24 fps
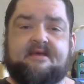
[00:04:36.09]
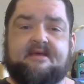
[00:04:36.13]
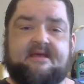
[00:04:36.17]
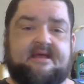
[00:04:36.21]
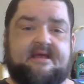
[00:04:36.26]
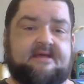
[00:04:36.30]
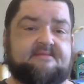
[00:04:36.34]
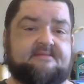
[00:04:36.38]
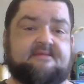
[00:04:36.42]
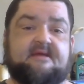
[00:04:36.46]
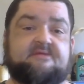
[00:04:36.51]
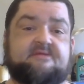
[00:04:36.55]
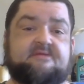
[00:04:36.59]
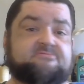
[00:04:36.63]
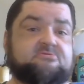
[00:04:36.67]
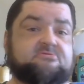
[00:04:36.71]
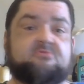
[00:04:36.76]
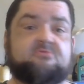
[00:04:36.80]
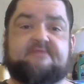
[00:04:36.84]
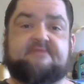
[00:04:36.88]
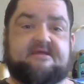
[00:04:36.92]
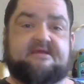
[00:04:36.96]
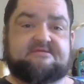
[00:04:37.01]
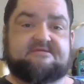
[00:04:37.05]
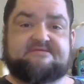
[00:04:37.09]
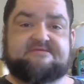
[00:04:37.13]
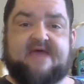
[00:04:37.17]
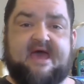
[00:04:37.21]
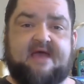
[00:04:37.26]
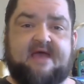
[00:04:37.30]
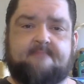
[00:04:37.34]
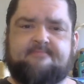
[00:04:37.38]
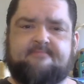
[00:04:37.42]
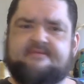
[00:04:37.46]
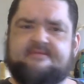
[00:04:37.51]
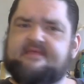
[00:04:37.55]
and they do the
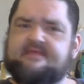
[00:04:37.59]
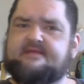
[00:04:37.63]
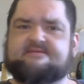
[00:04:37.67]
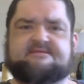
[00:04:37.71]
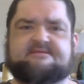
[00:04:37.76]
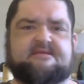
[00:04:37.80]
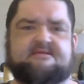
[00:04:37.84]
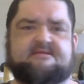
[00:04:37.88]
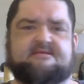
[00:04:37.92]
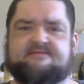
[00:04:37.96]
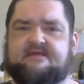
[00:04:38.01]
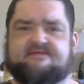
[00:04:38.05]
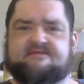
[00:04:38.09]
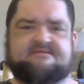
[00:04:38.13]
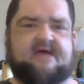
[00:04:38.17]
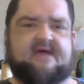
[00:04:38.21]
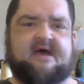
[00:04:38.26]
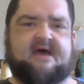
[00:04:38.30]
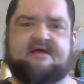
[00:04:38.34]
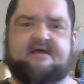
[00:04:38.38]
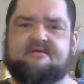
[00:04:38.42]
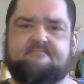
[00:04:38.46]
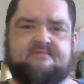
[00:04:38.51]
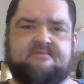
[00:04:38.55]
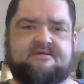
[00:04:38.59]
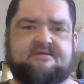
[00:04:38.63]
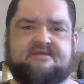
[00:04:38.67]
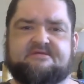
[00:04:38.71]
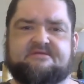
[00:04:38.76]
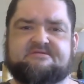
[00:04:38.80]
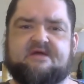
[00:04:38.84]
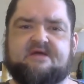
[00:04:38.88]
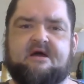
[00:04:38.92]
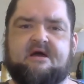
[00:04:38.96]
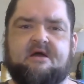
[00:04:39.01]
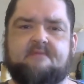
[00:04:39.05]
attack, but they've seen the attack a million
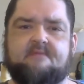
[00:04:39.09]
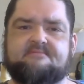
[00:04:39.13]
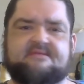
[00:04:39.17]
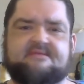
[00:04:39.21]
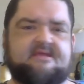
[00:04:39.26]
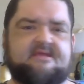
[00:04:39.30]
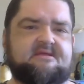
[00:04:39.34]
times.